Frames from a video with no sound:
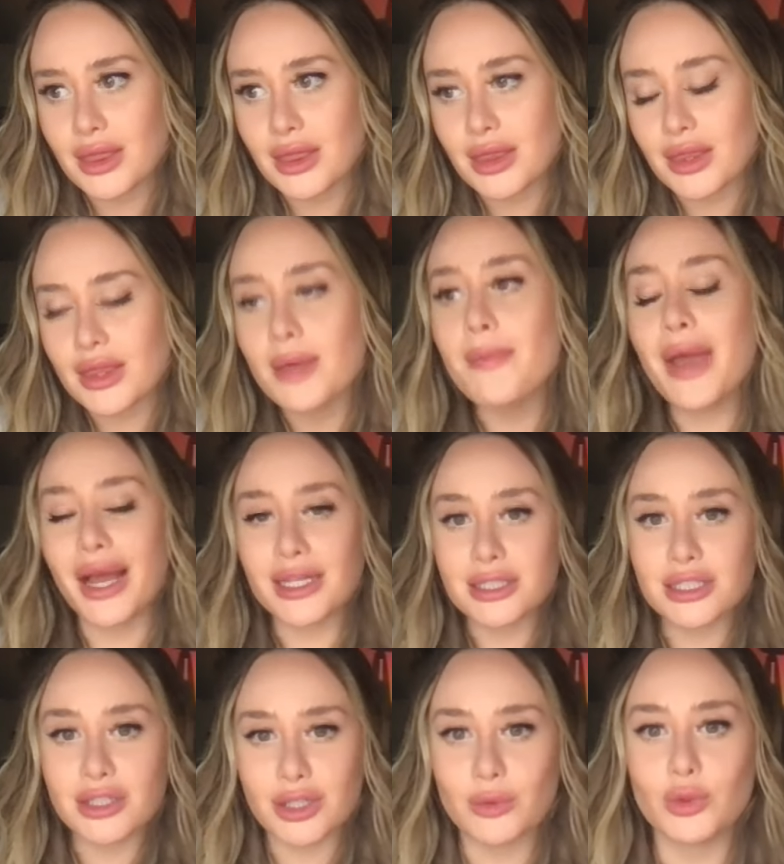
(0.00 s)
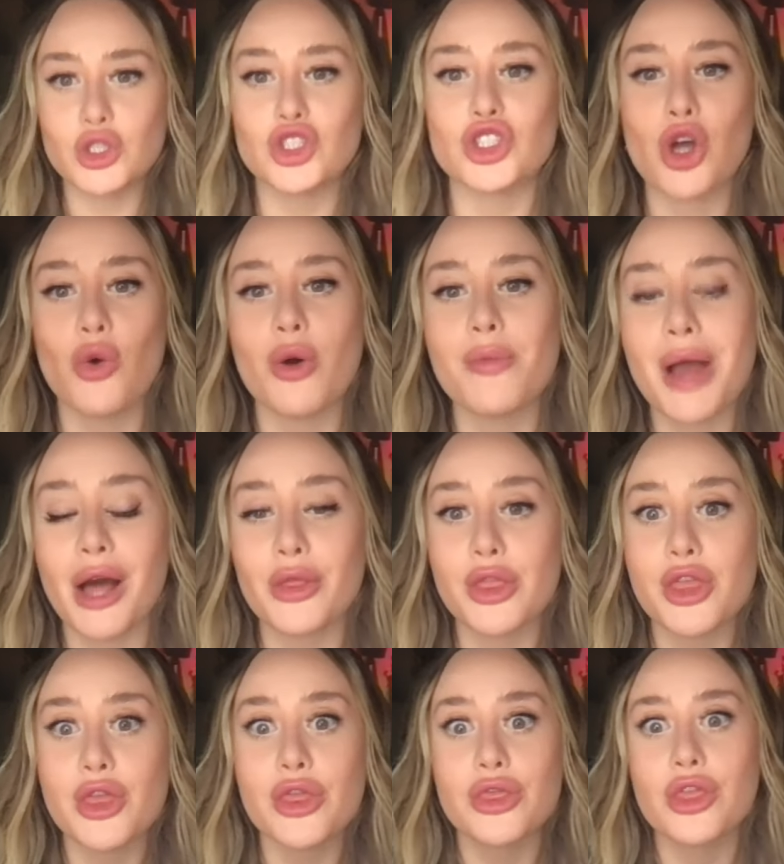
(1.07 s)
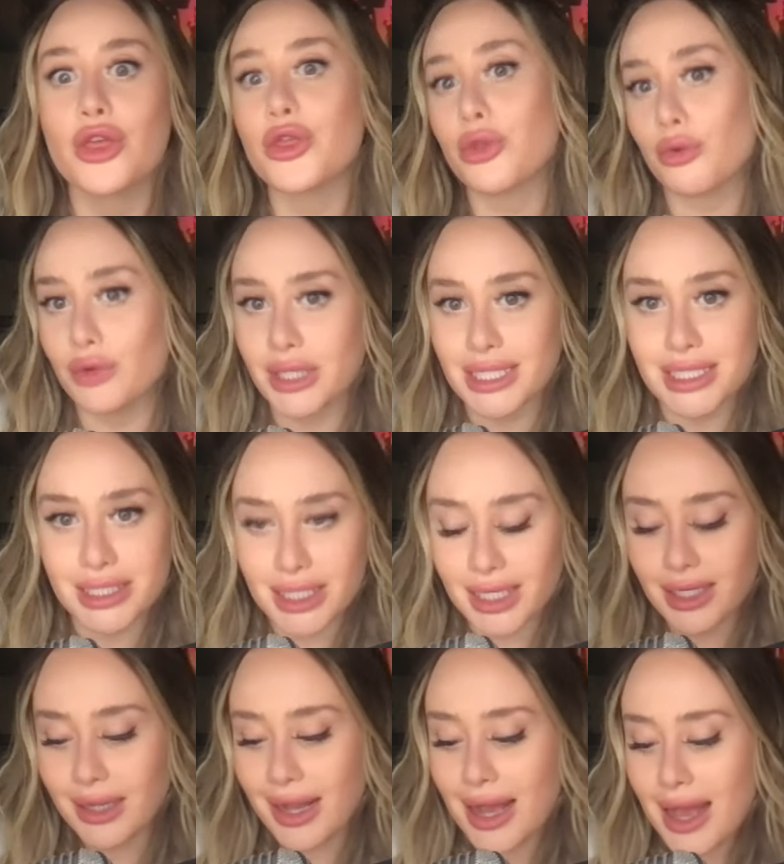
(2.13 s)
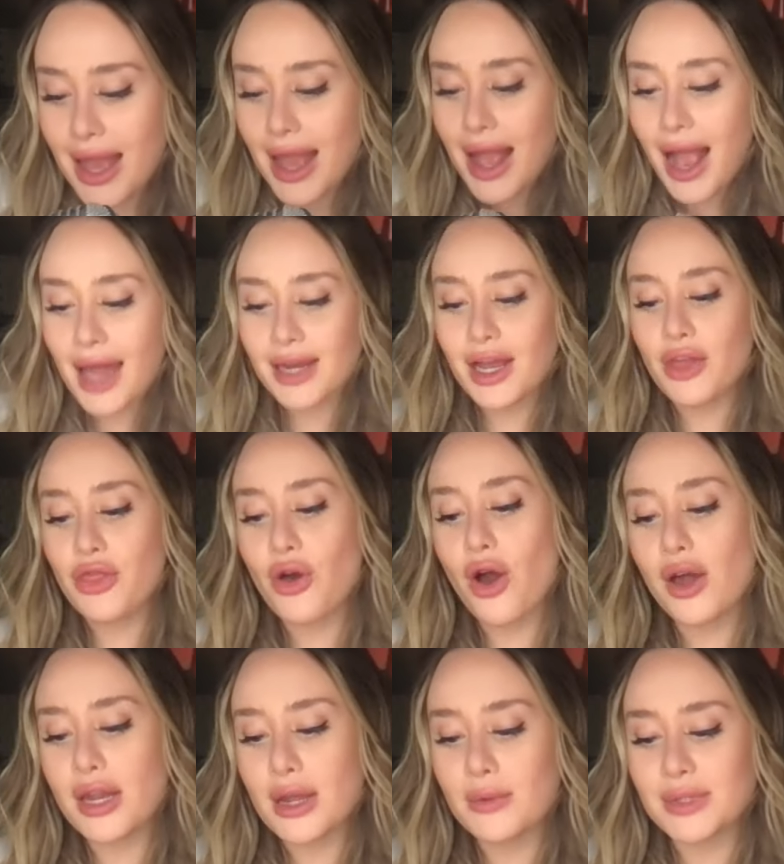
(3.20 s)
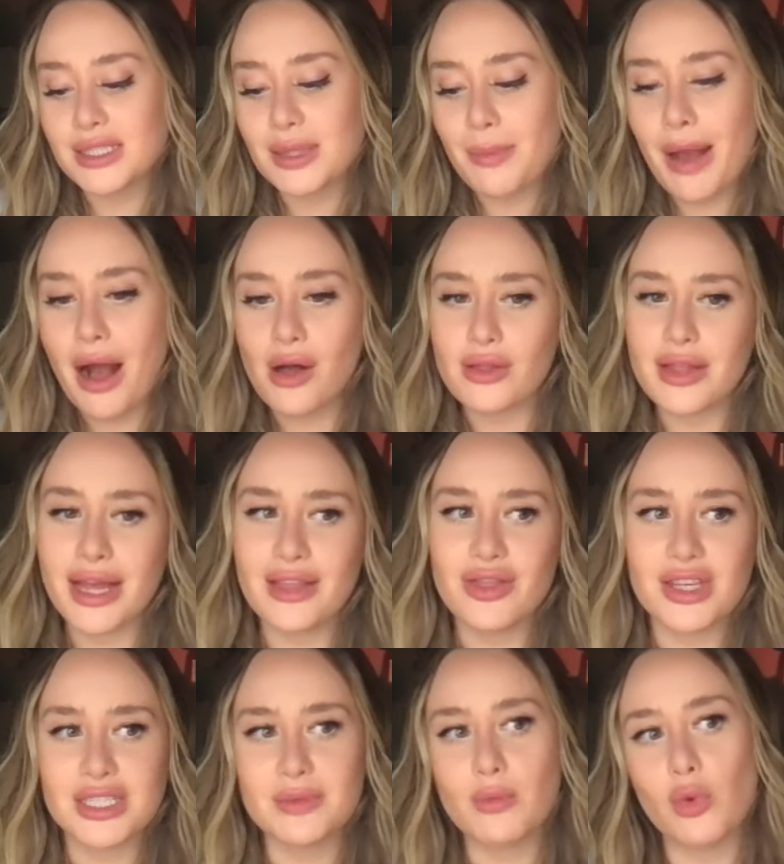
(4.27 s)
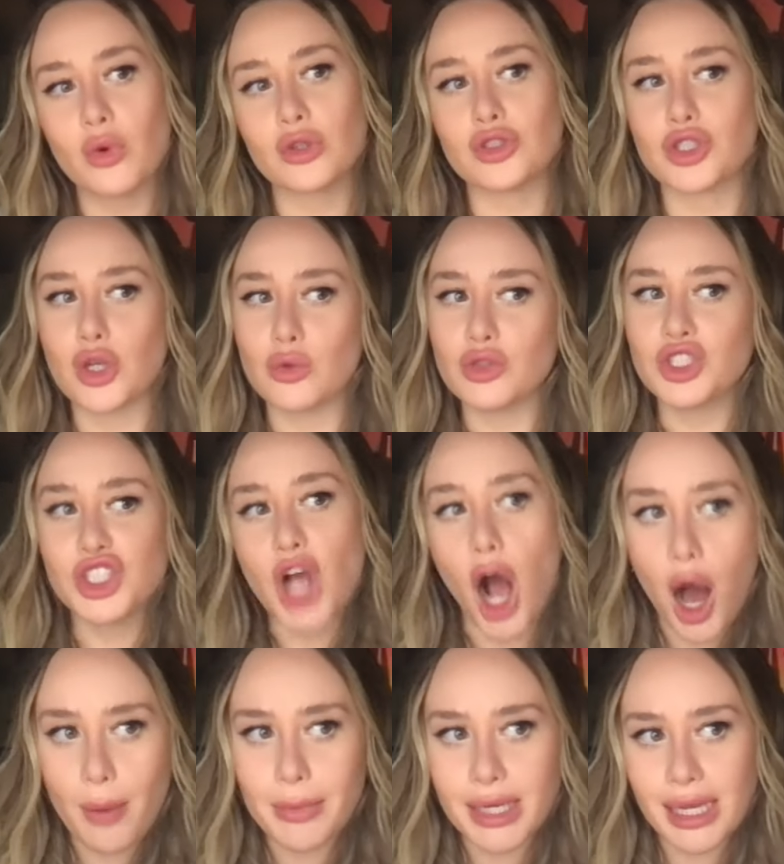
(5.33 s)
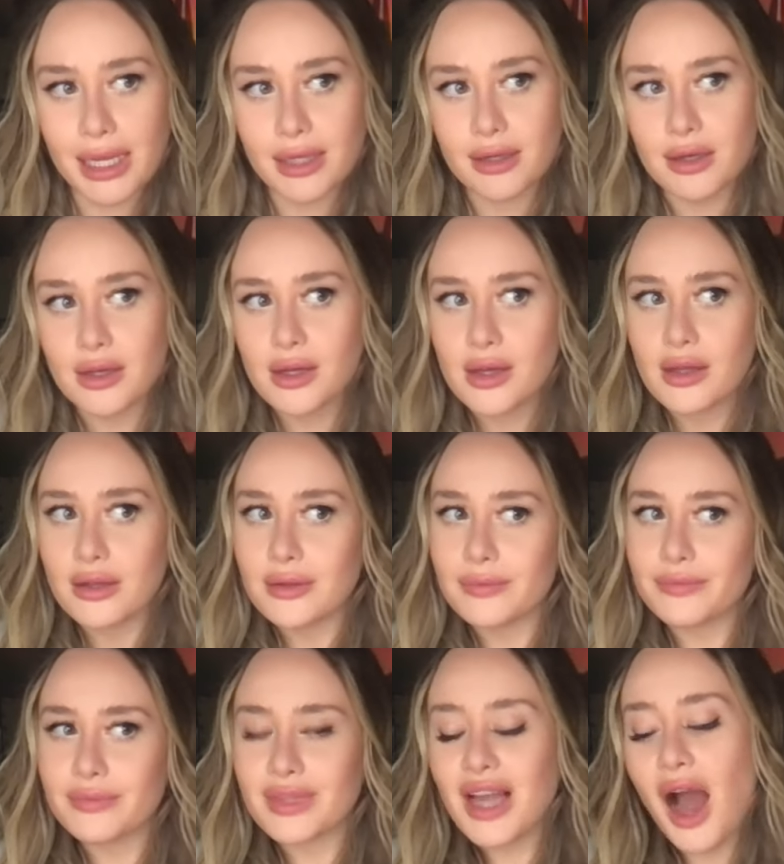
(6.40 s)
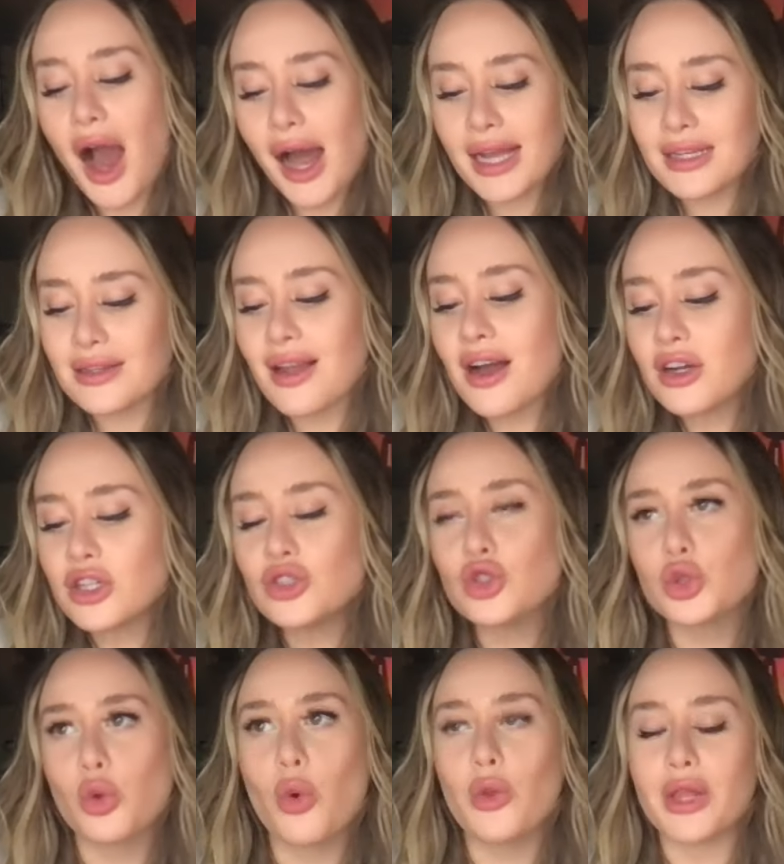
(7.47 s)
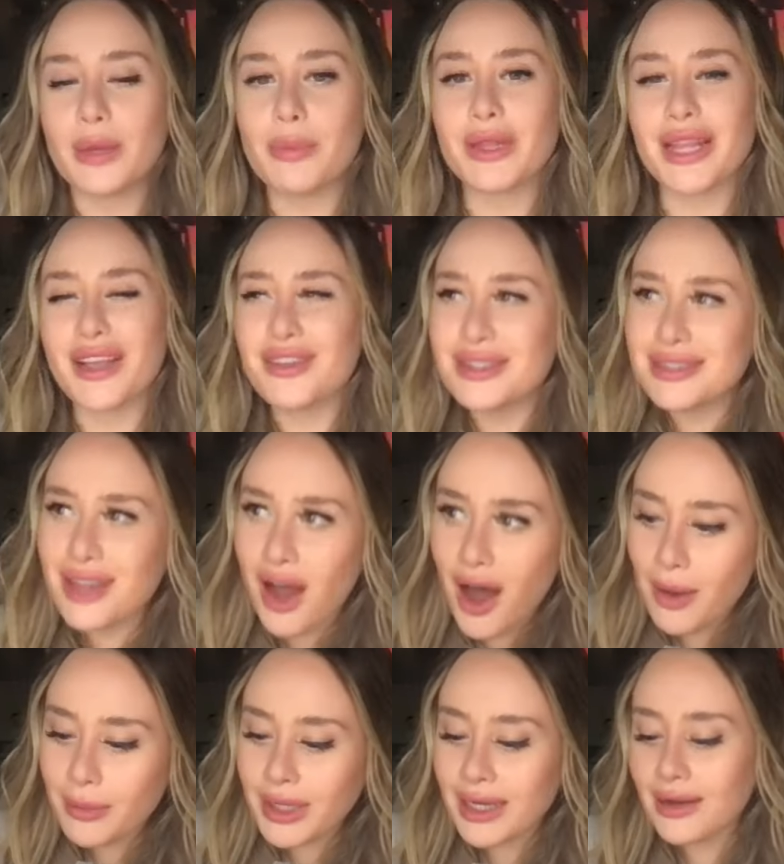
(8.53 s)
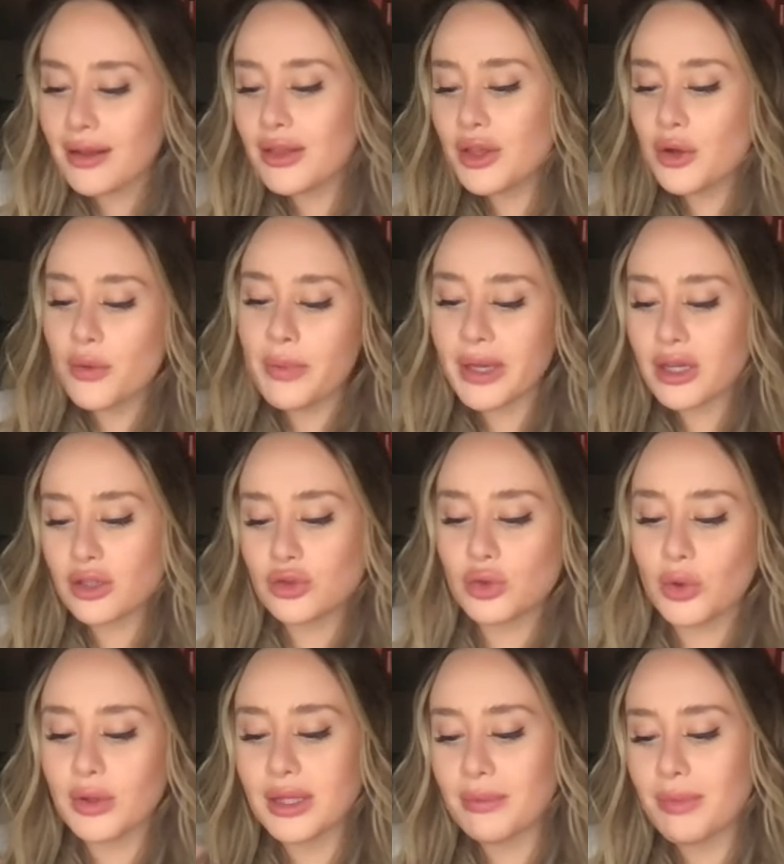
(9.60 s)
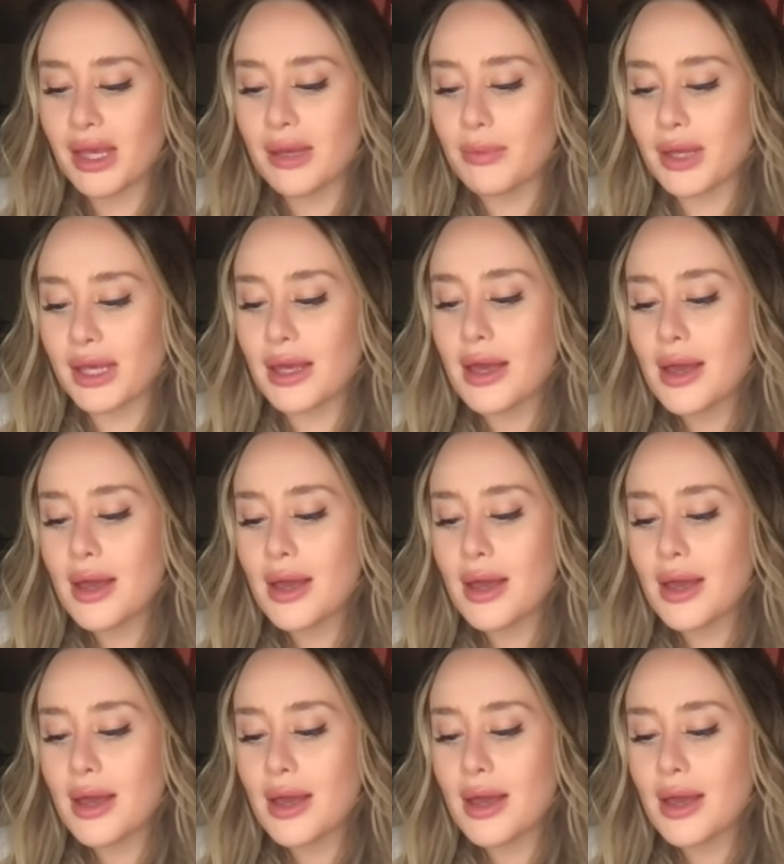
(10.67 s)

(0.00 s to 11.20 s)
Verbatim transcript: the masculine was so about the 3D. And I thought it was about like this more so dominant kind not controlling but like dominant, a little bit controlling maybe.